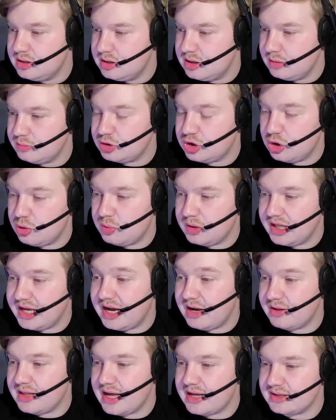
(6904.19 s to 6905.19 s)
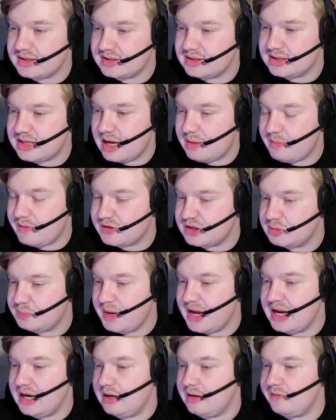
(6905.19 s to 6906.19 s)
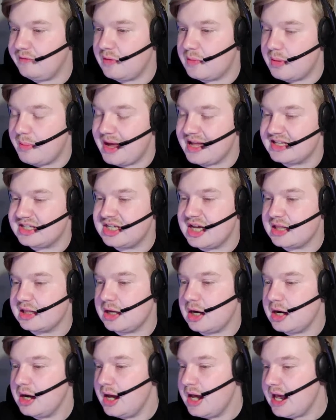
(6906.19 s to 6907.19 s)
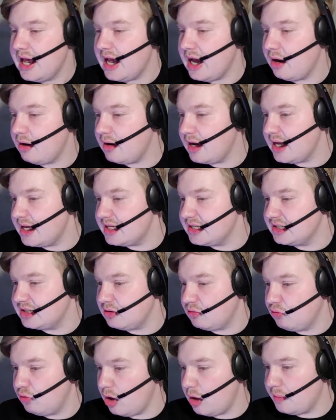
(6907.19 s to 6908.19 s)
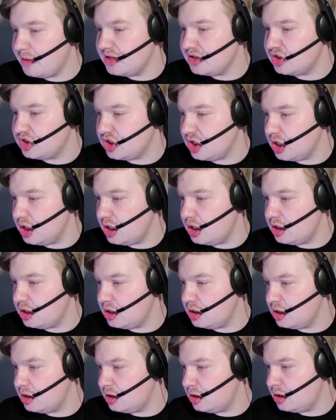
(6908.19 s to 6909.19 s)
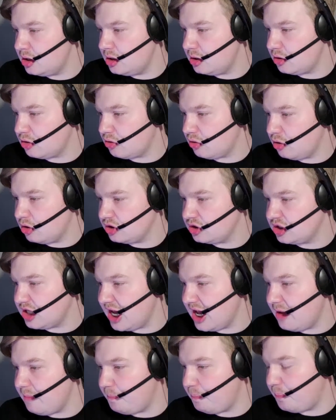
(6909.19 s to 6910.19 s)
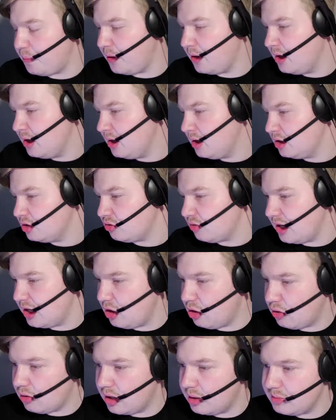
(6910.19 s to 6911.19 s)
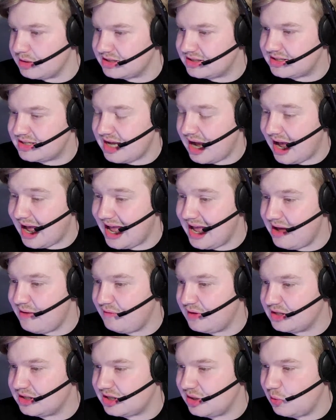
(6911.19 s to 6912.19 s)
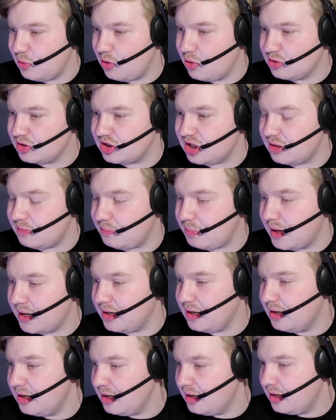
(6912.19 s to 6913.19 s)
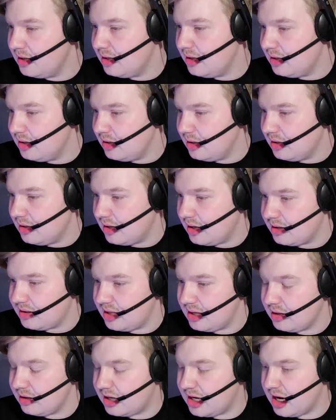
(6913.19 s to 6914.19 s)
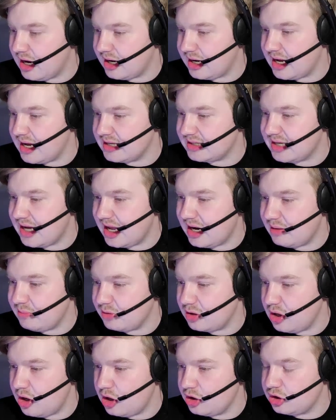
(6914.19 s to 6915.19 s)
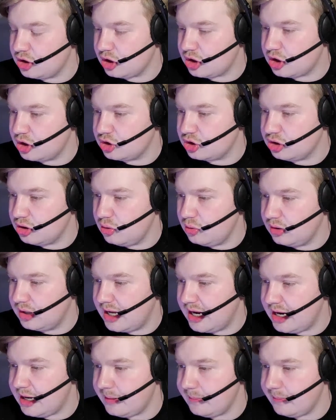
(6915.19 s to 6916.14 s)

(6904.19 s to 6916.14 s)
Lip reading: I'm sure we'll hear that type of spiel from the match centre. Here is Robinson, cross deep. Traore was diving towards it, but I think Kerkez had him under control there.